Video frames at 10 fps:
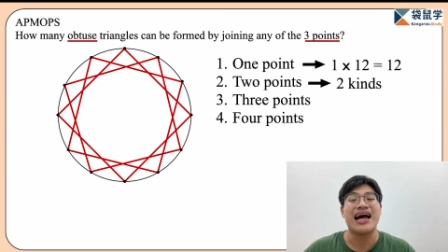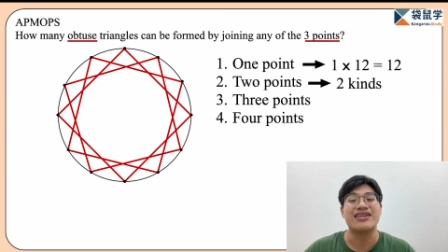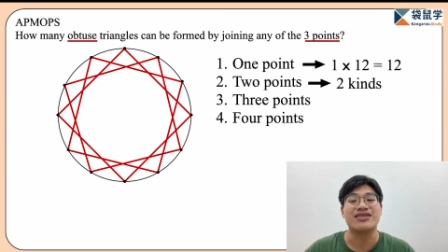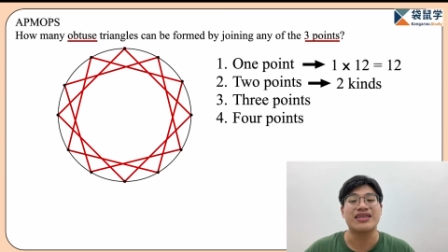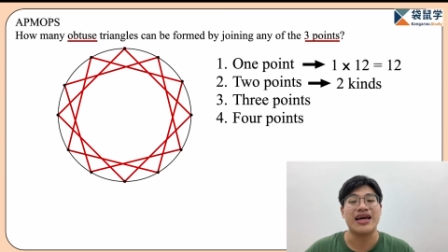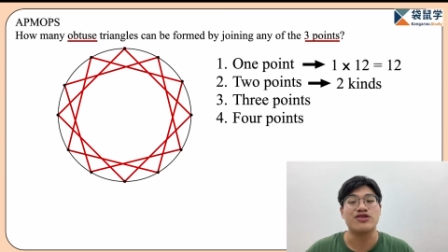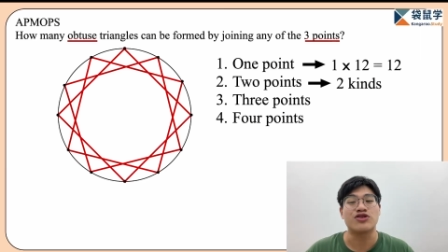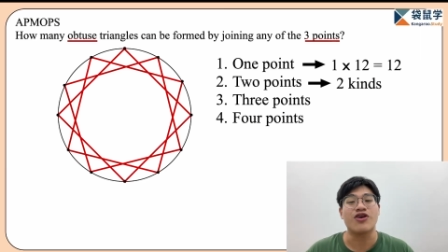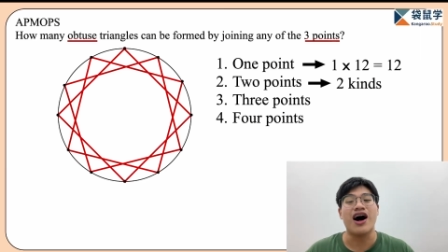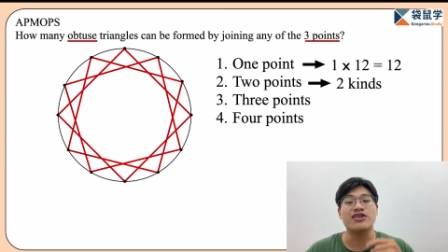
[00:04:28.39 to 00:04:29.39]
that can
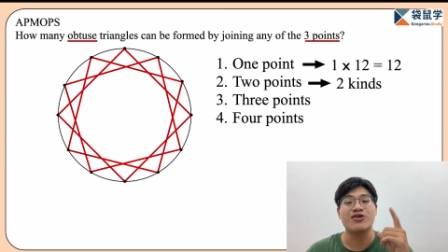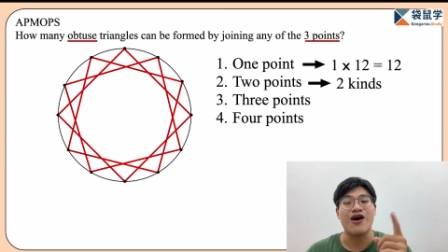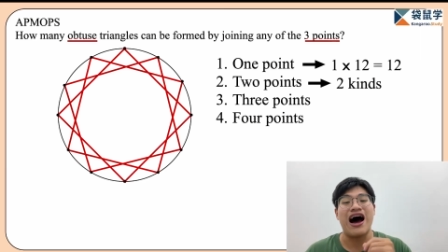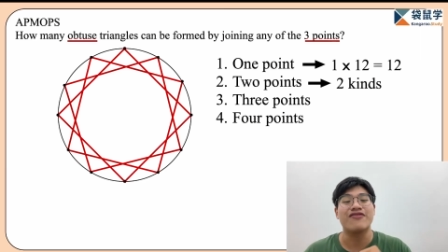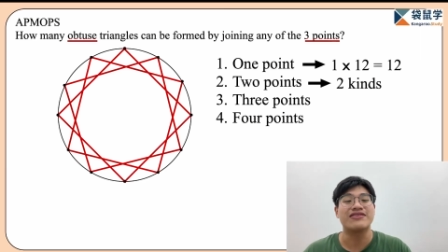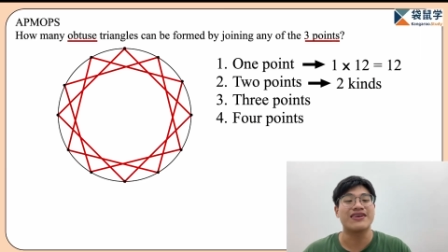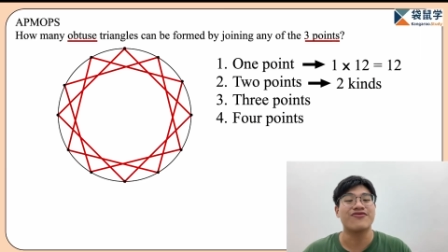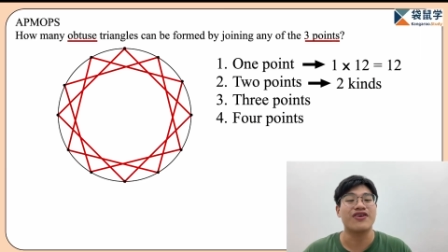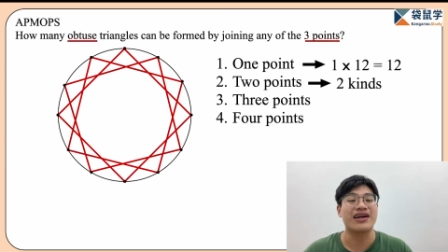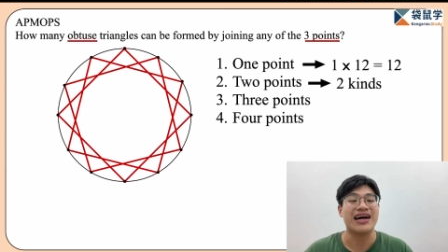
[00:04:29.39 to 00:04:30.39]
draw 12
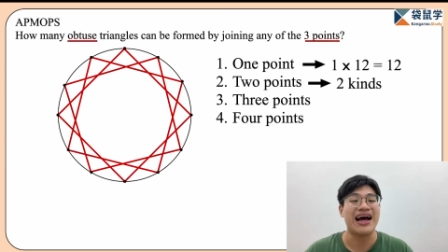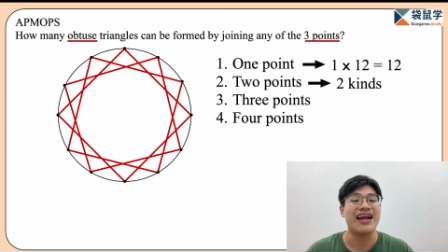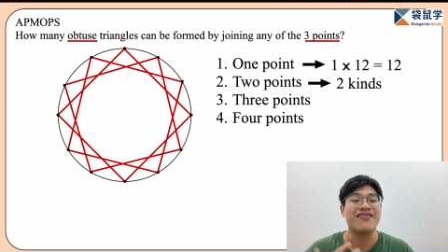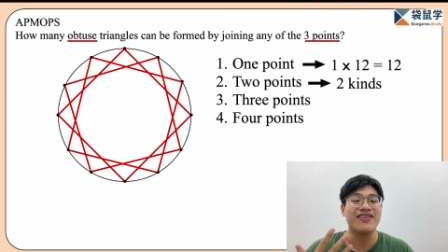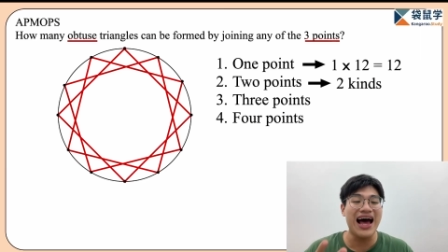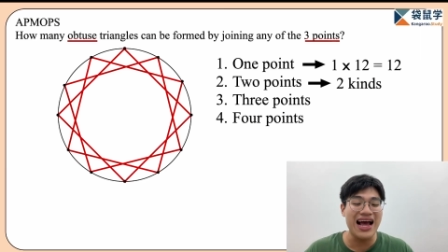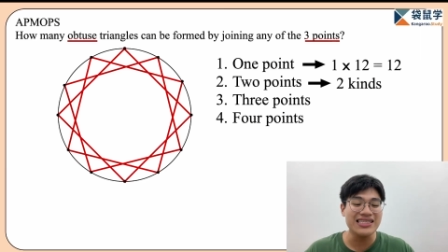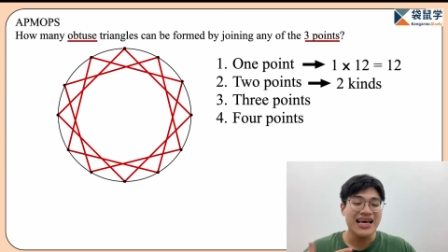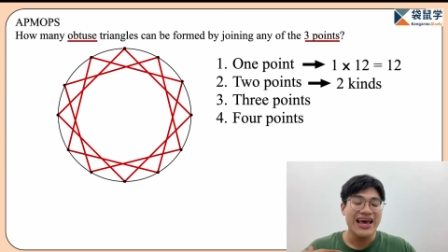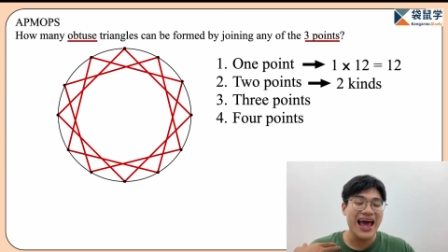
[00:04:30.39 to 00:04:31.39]
different kind of lines.